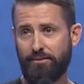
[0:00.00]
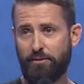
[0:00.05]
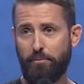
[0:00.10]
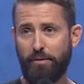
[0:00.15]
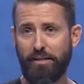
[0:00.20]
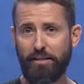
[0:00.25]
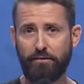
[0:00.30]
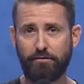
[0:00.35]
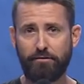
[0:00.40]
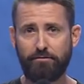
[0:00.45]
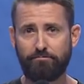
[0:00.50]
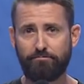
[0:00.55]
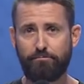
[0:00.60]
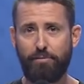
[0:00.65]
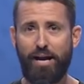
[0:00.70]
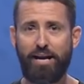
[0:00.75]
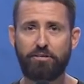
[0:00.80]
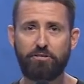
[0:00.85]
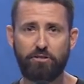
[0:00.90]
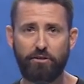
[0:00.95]
to be a
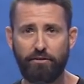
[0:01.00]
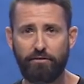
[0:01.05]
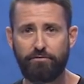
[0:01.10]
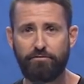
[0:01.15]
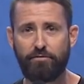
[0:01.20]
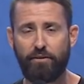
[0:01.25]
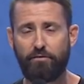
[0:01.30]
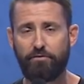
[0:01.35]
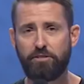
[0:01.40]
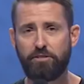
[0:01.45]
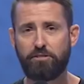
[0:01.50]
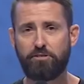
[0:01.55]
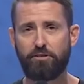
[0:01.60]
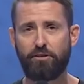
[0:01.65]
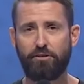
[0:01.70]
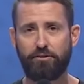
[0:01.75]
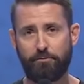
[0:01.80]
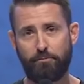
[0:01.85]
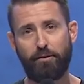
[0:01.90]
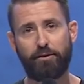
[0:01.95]
pastor of, this
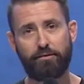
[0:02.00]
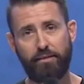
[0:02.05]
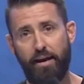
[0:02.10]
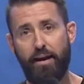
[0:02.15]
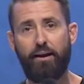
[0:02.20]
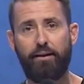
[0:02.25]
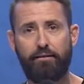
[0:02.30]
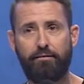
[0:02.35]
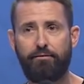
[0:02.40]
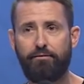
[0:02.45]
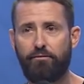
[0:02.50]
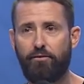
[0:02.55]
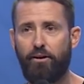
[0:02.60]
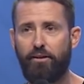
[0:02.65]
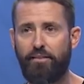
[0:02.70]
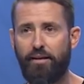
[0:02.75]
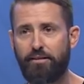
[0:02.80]
church. I'm like, that, right?